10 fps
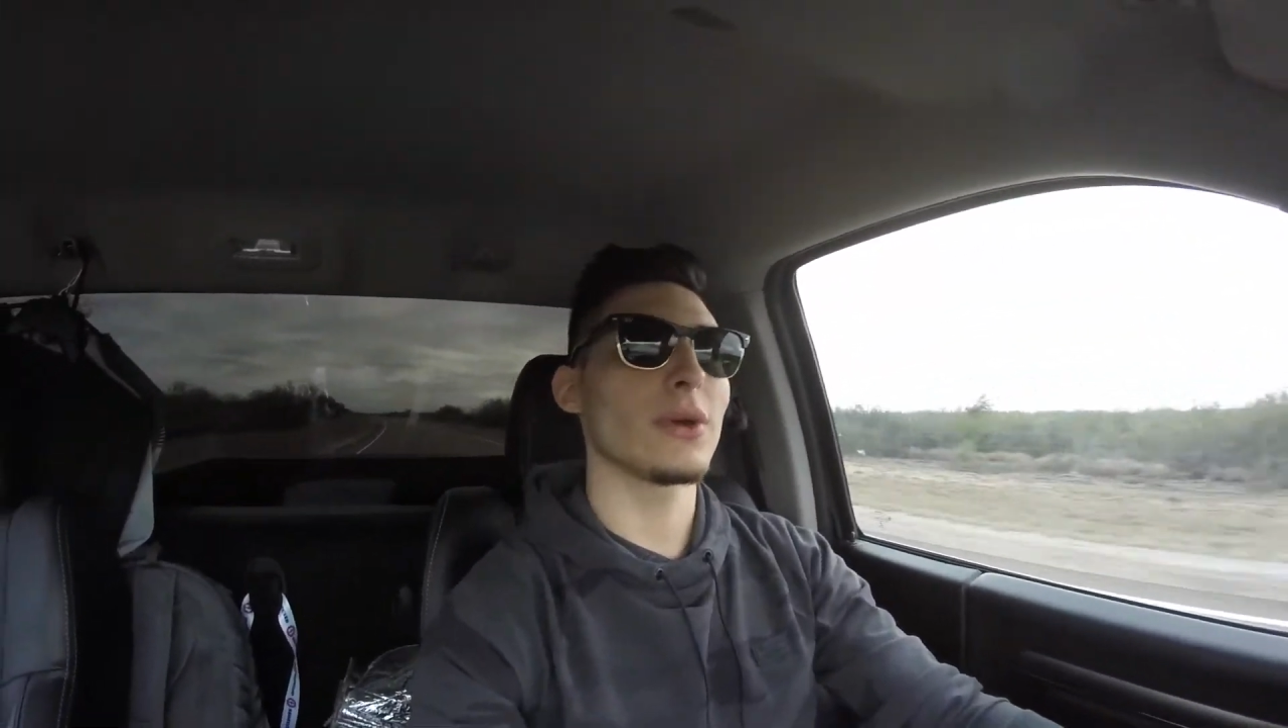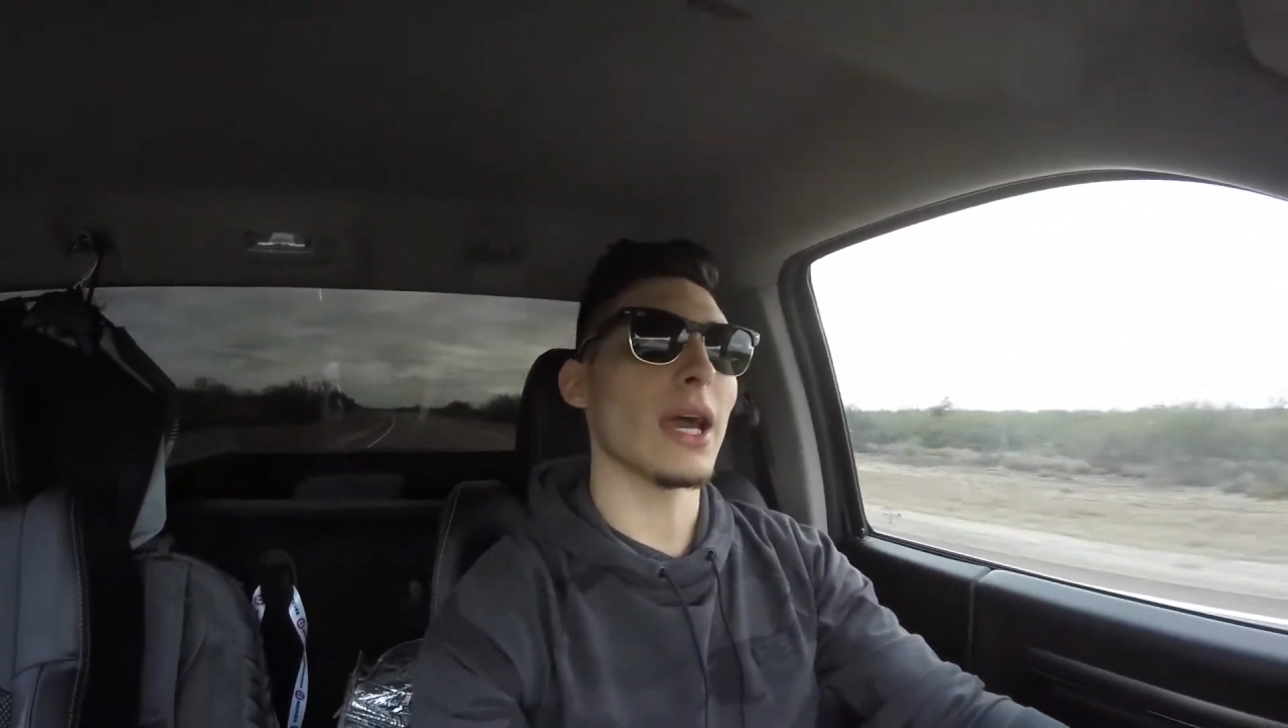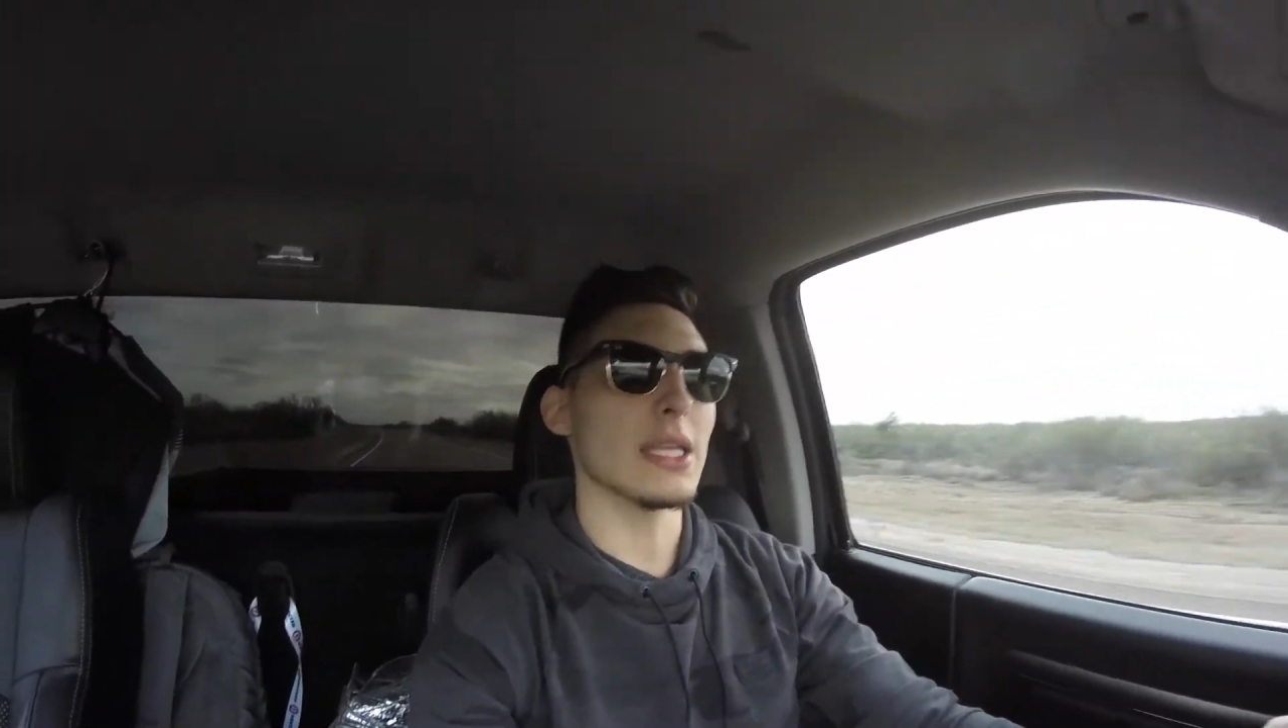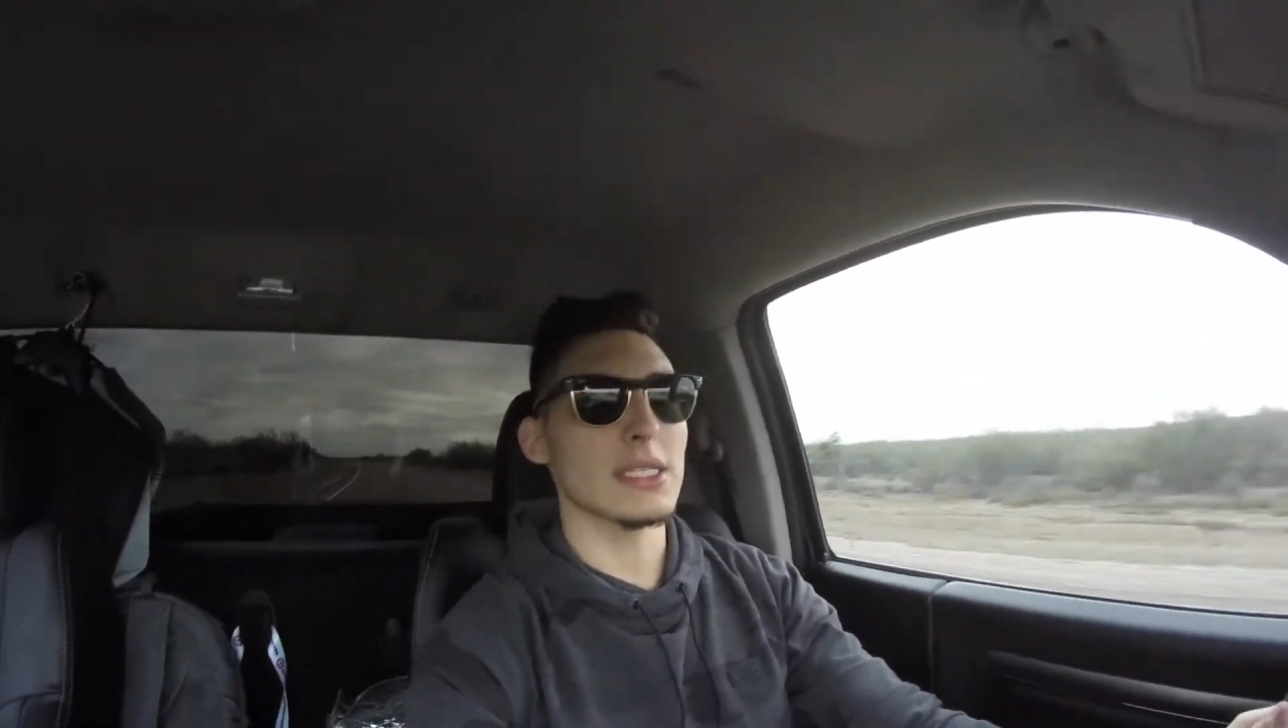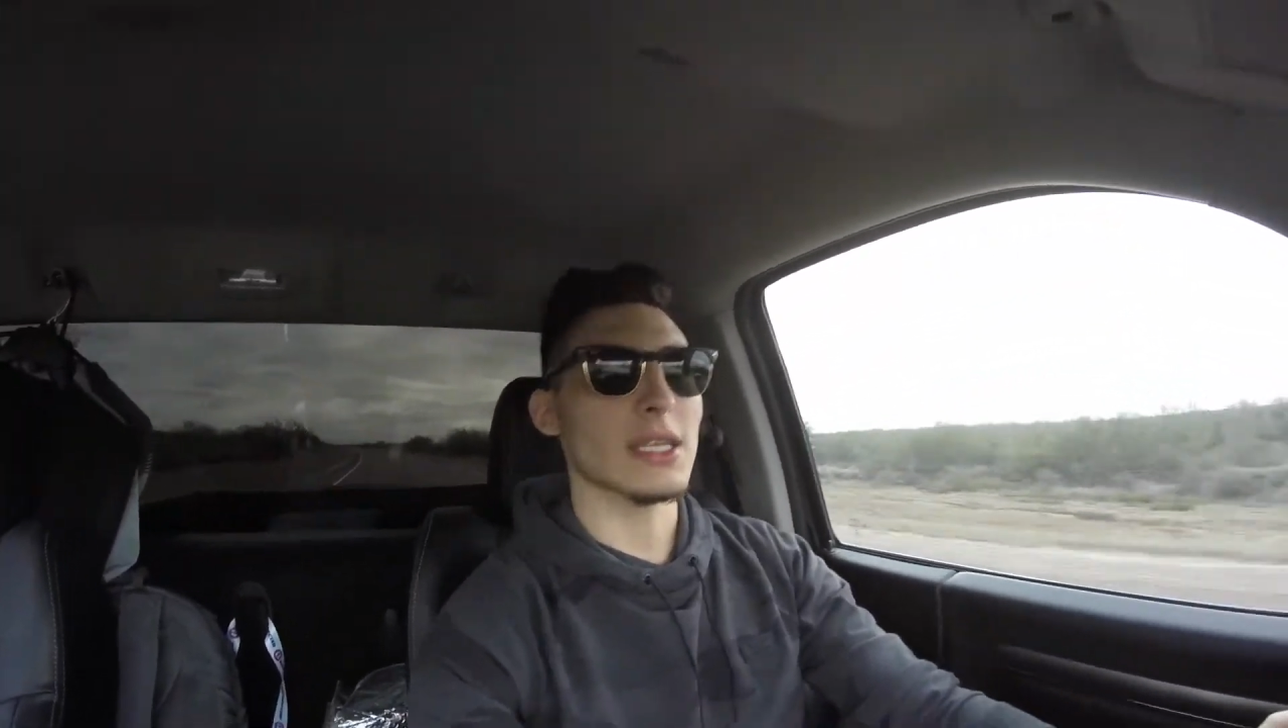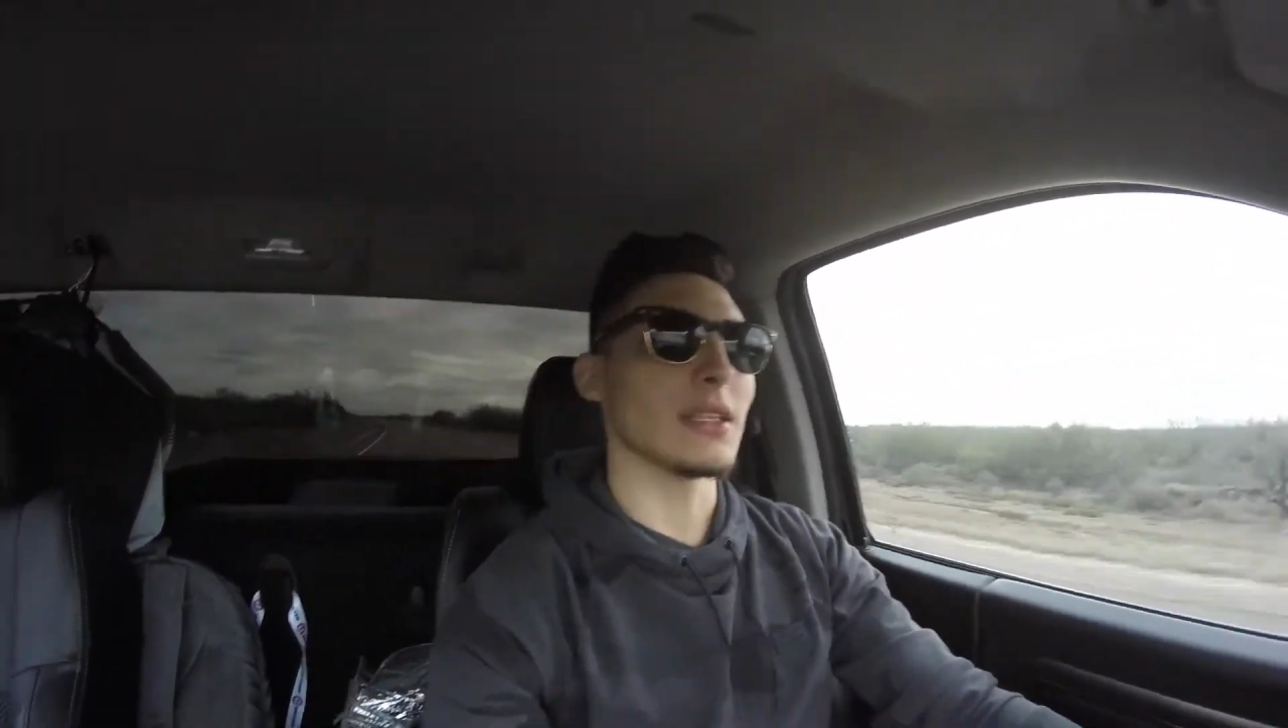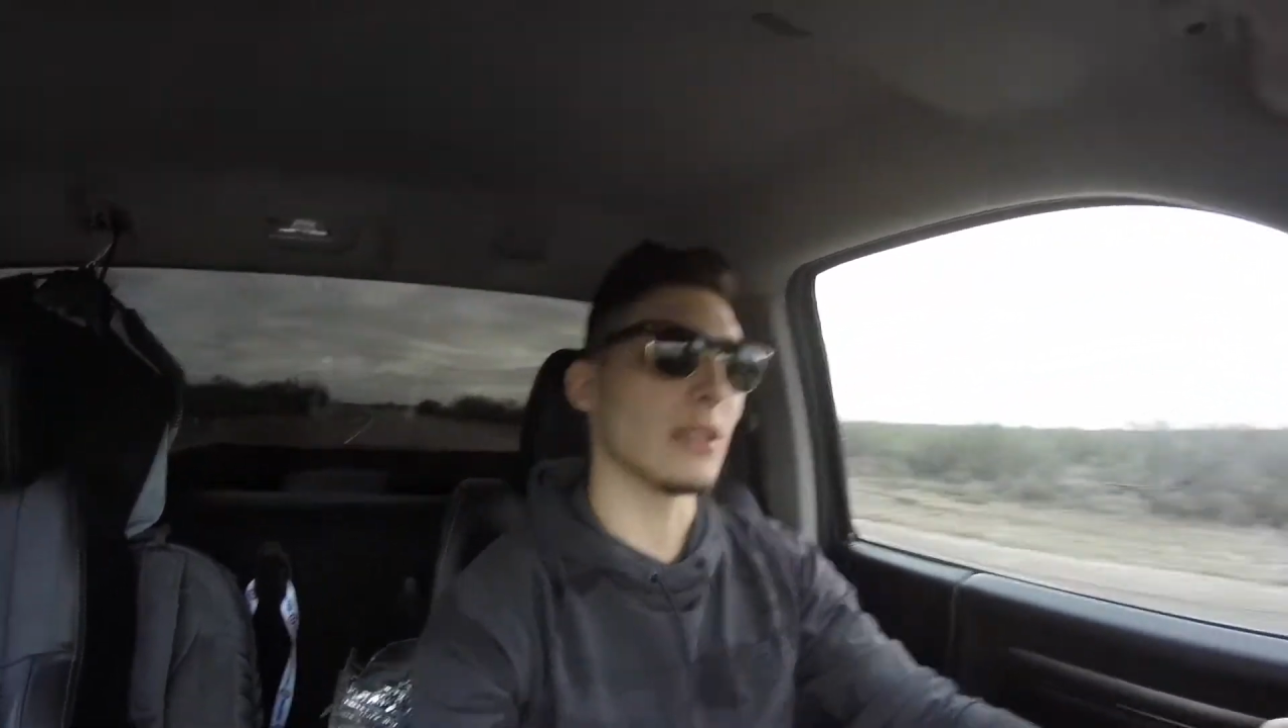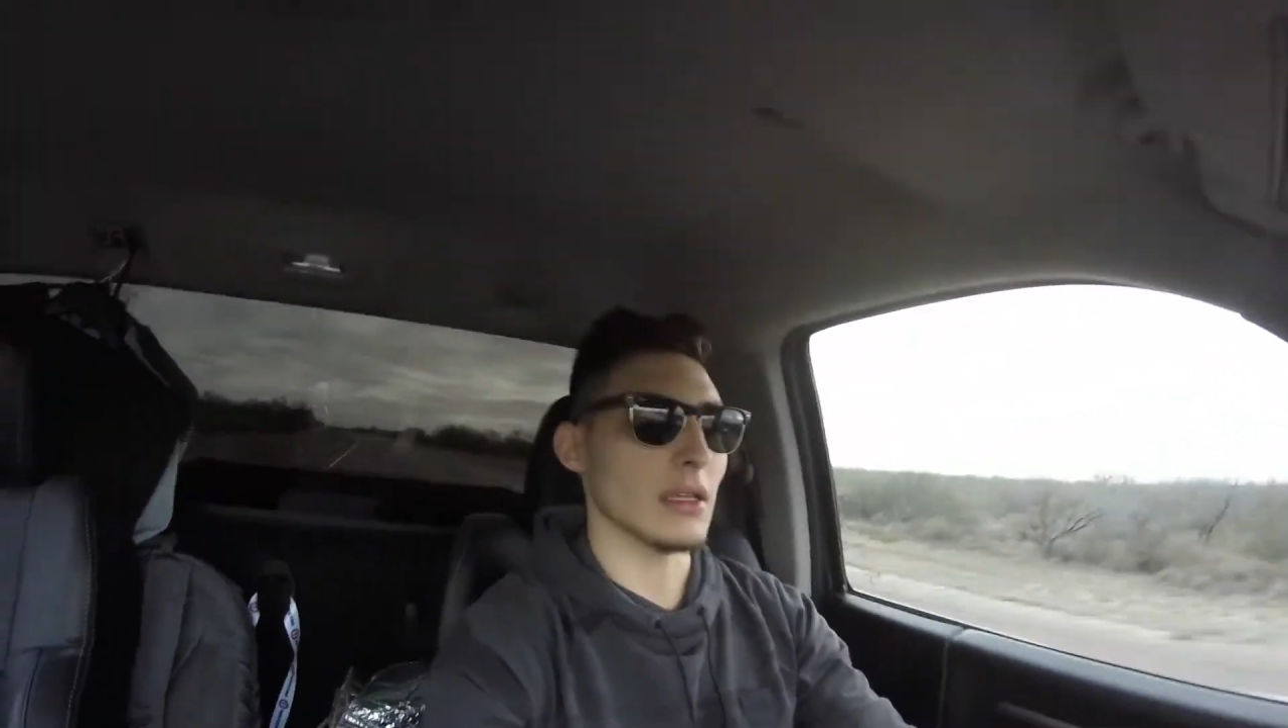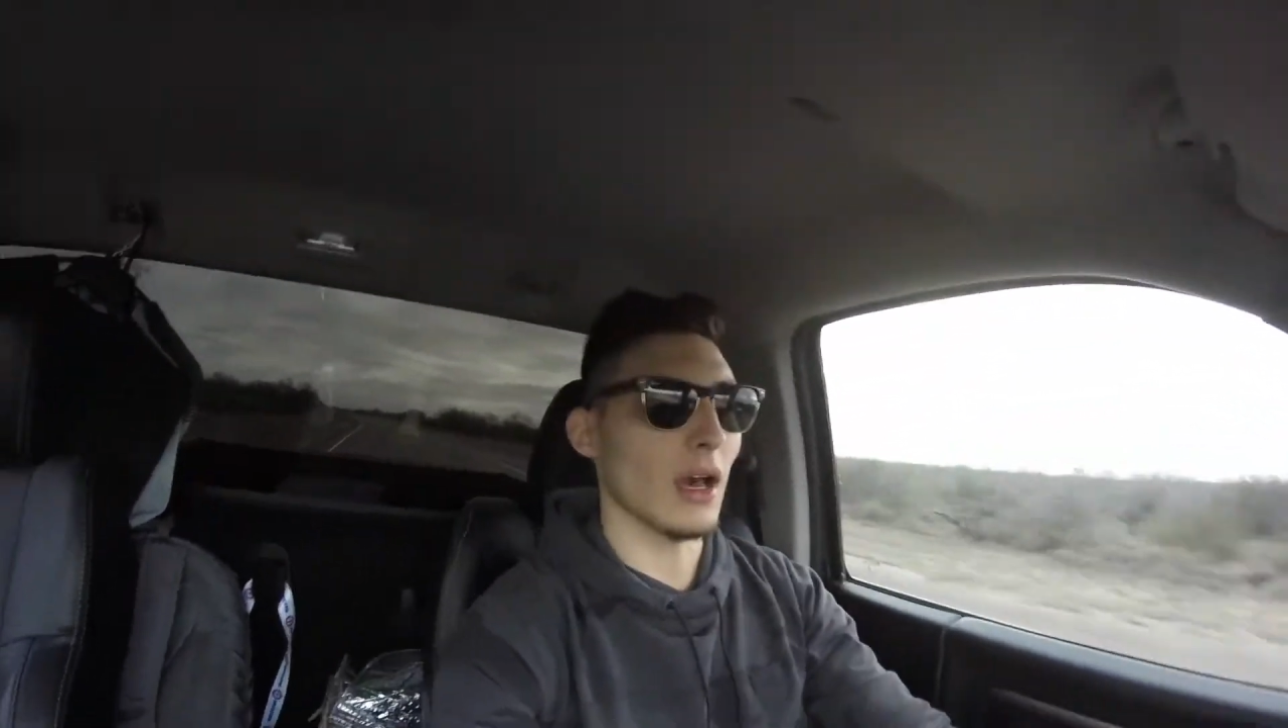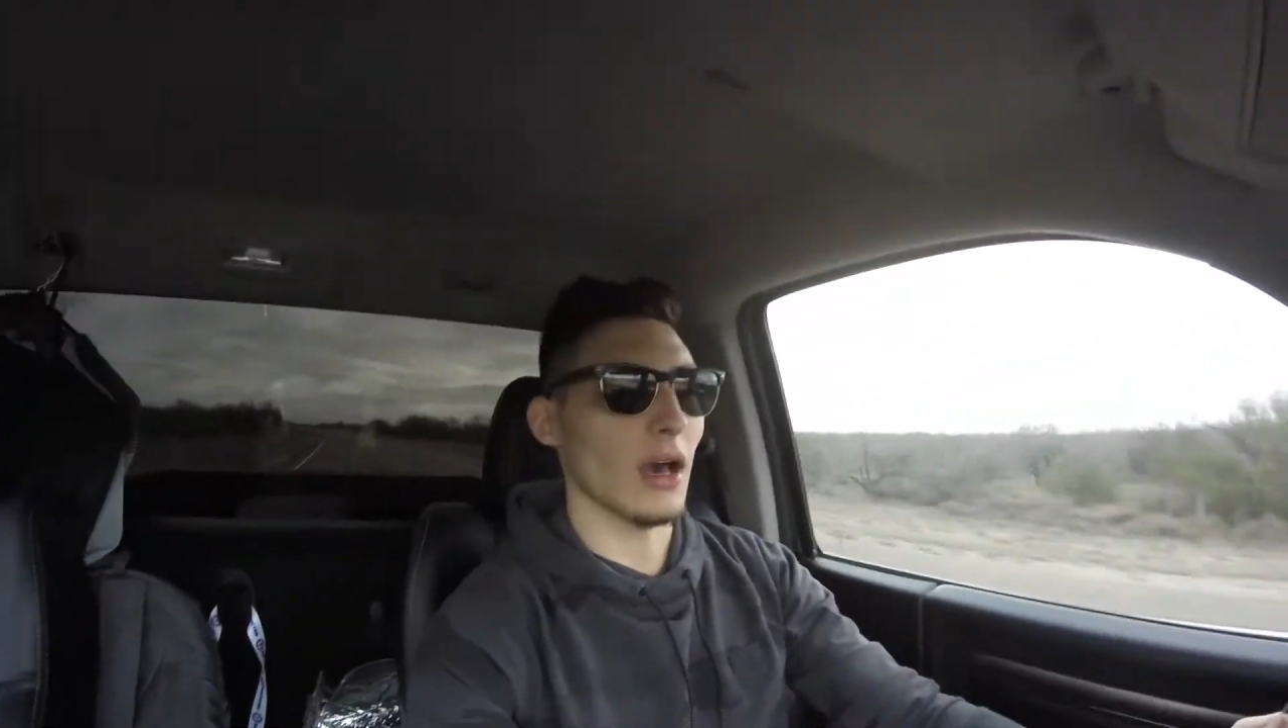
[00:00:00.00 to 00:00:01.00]
guys
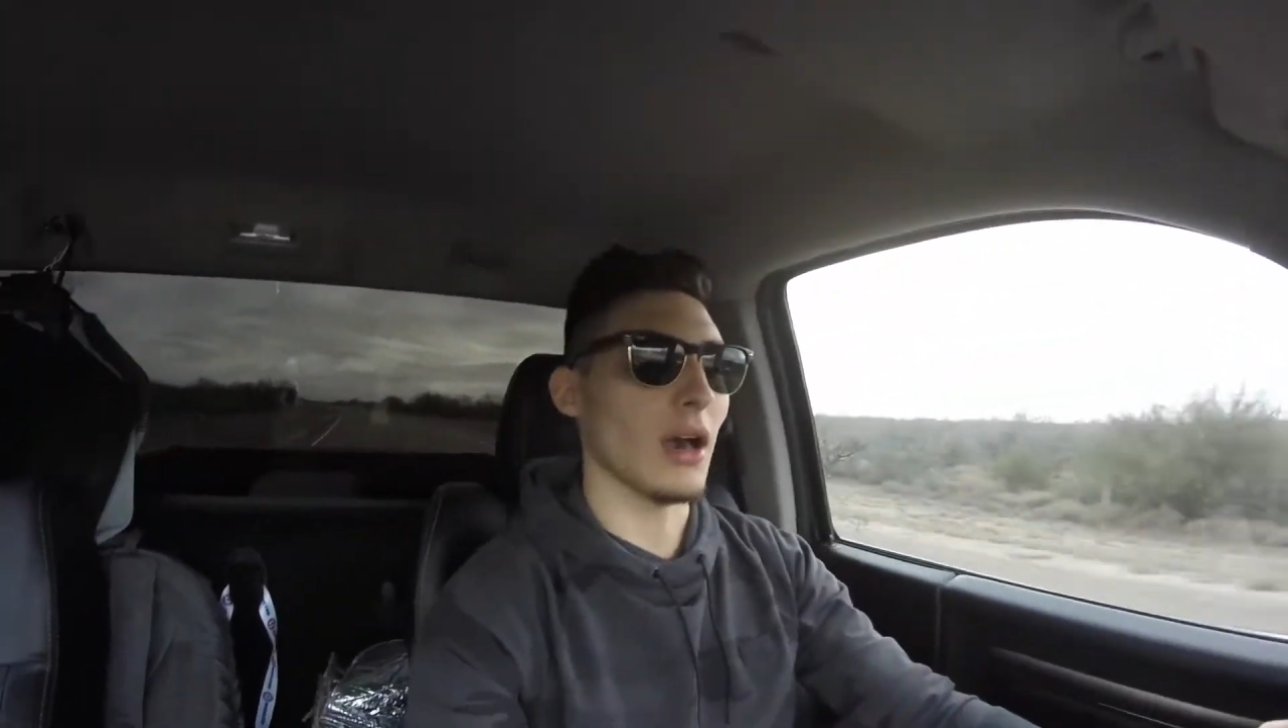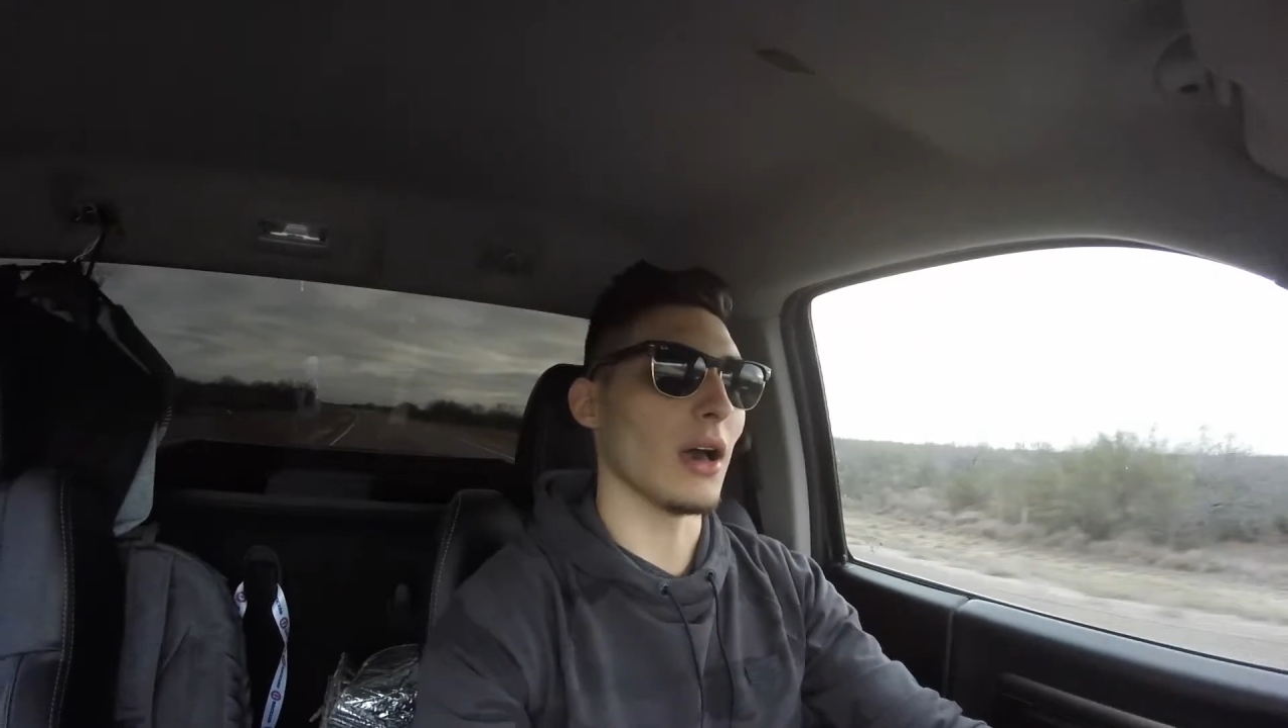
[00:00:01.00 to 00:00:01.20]
can